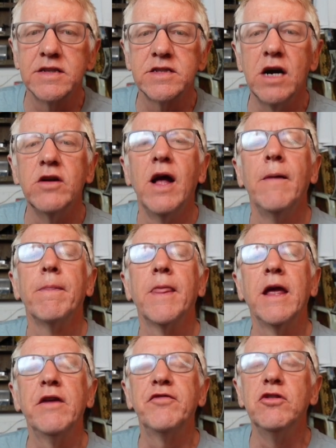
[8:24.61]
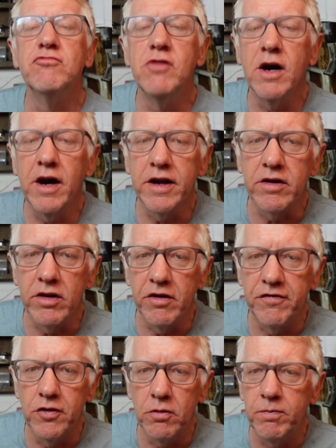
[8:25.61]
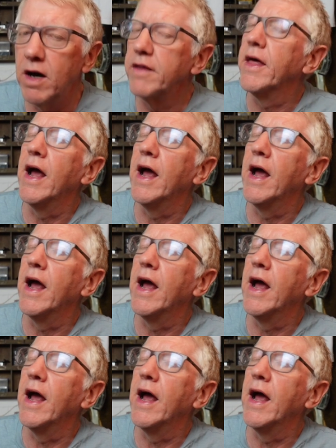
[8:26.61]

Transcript: So if you ride on a footpath,